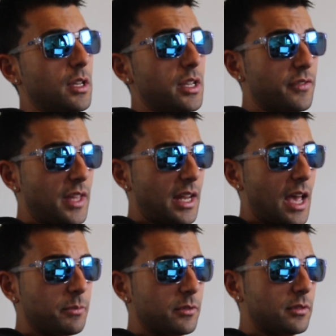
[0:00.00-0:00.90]
If that
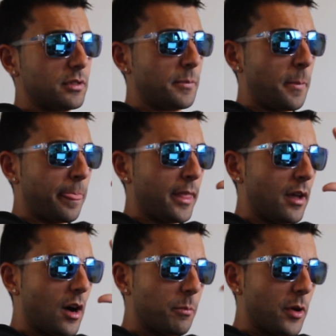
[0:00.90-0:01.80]
happens,
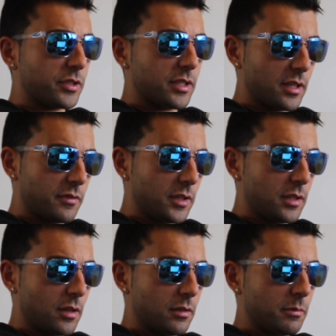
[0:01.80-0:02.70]
I'll post another
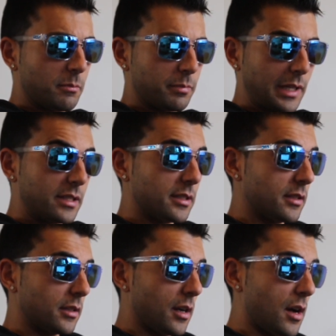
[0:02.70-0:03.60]
video
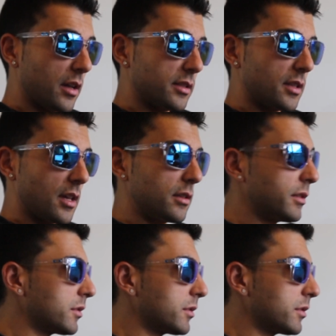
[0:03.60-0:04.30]
placing a higher stake.